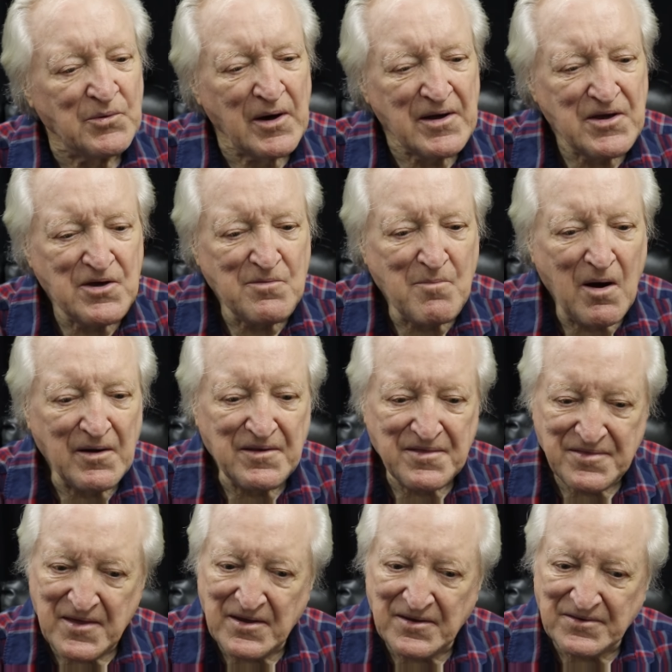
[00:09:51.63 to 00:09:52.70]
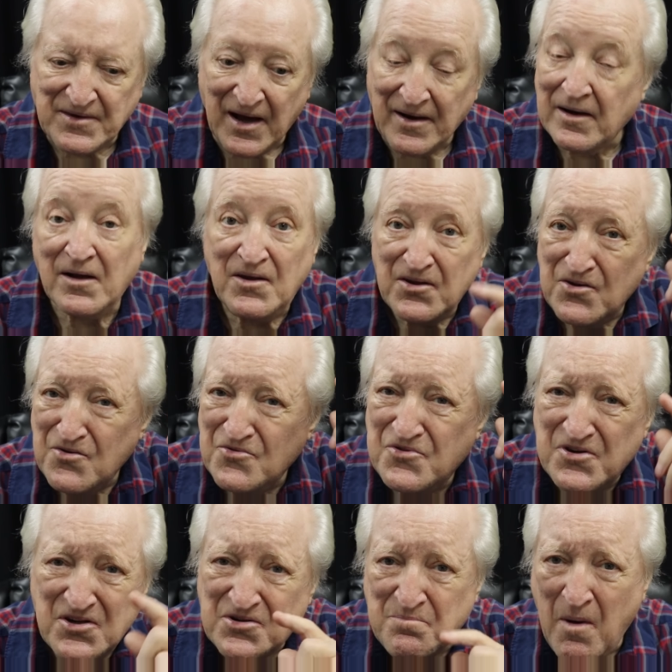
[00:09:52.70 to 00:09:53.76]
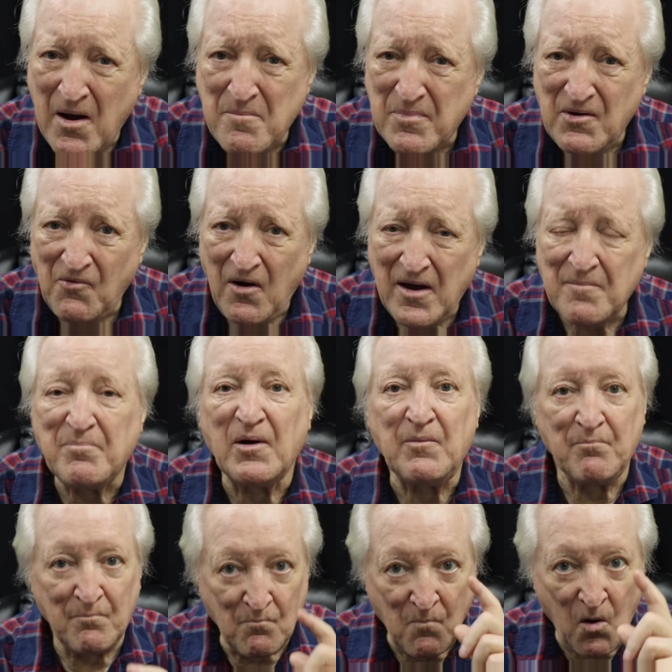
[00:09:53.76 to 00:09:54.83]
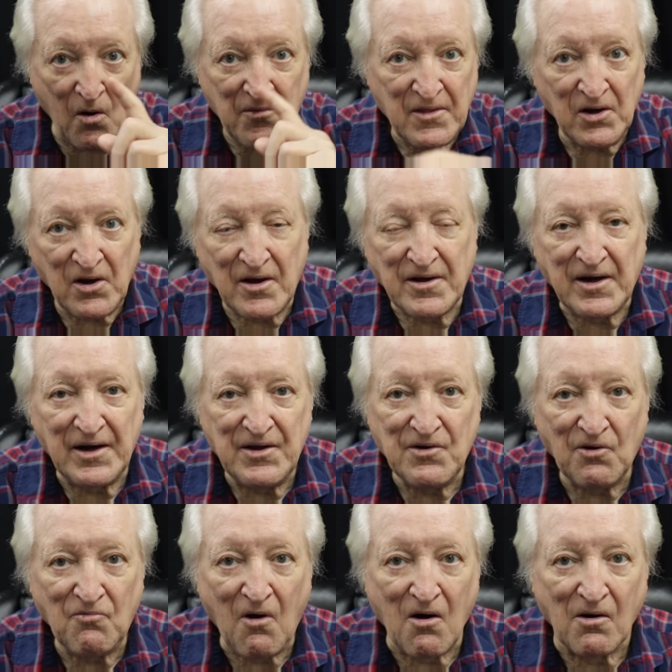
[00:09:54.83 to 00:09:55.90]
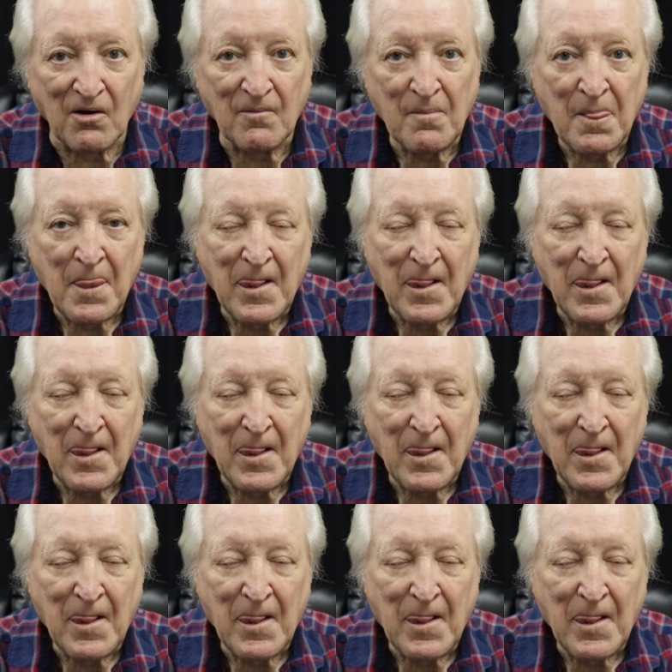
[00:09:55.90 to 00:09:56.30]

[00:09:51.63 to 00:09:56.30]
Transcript: Well, you might think that, and you just might be right, but more than likely you're wrong.